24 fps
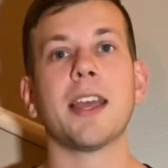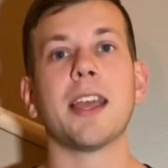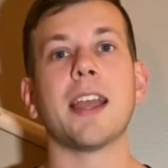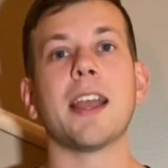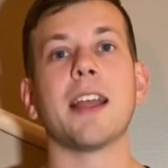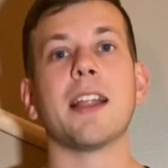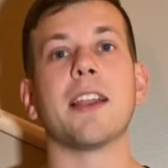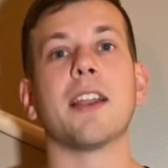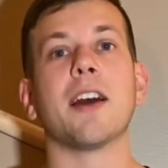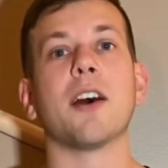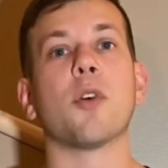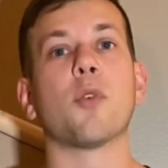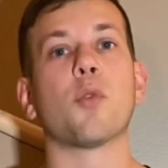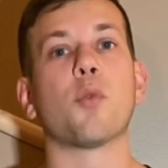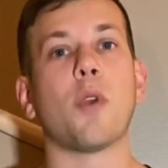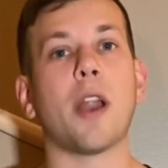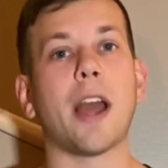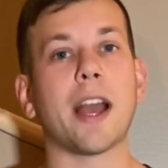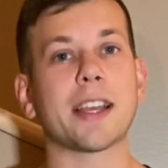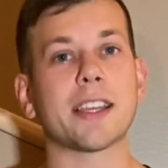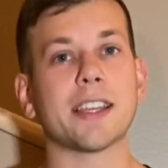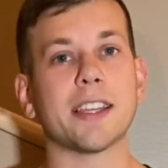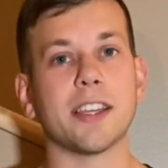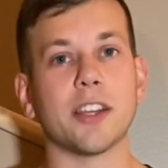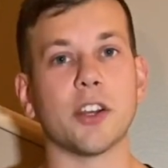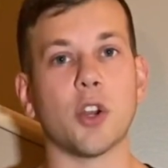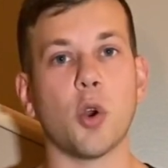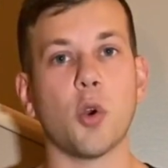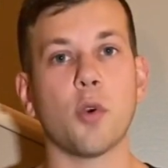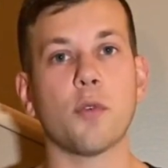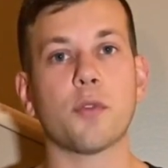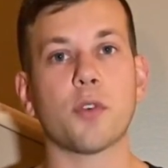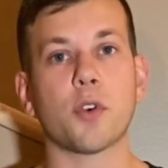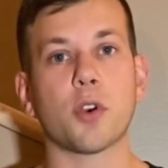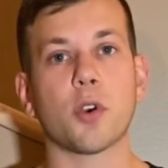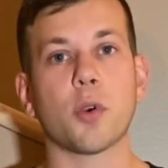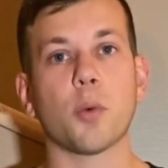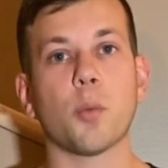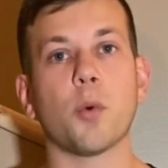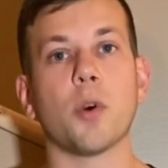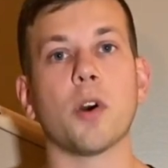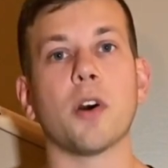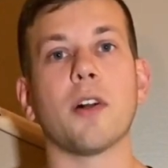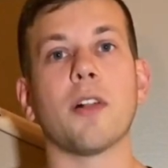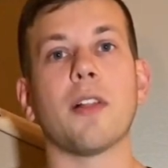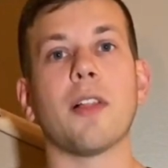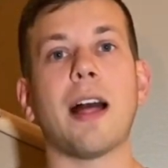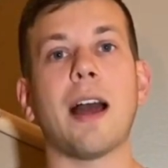and racking it over
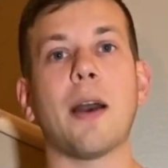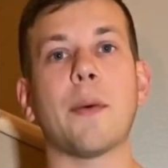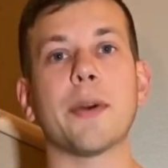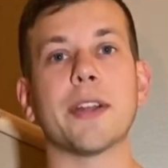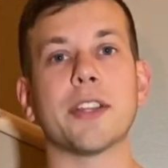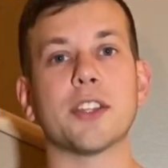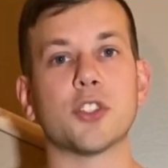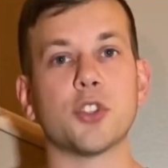will allow it